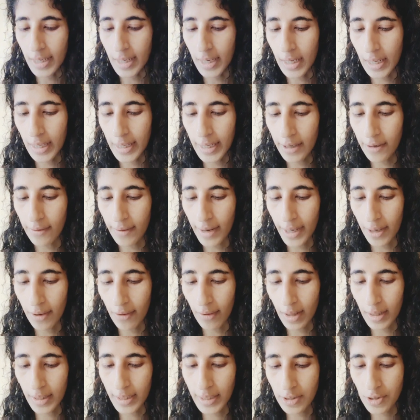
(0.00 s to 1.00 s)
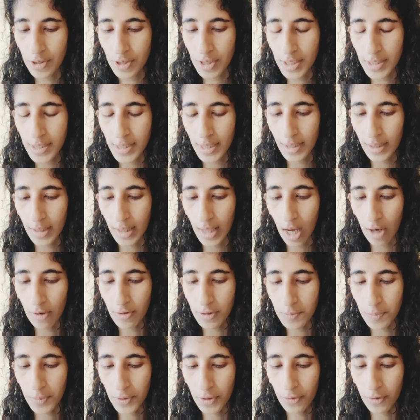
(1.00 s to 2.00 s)
Clear acrylic sheeting
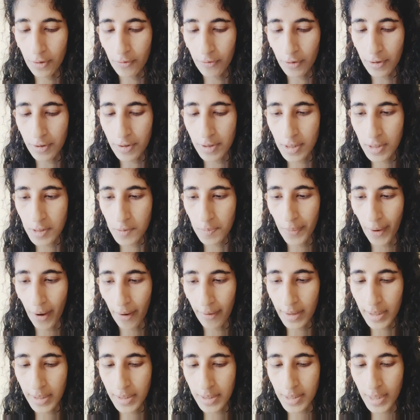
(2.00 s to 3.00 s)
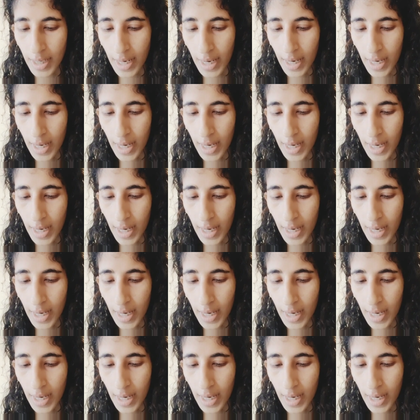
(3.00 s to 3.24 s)
allows beautiful transparent